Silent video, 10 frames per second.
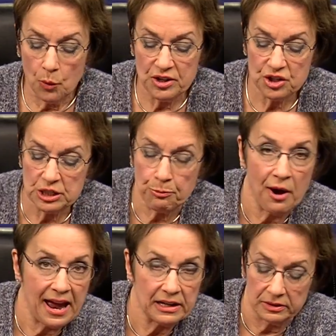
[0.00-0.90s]
and just
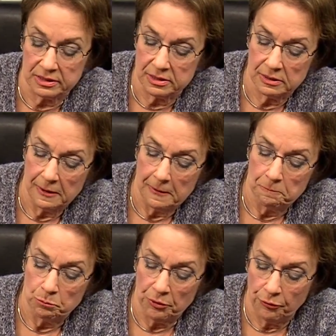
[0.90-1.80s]
practice
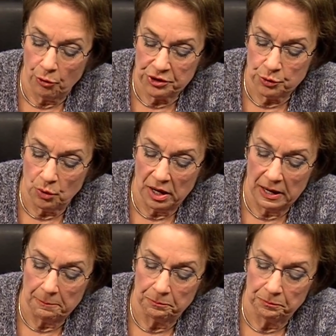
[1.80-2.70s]
before you, okay,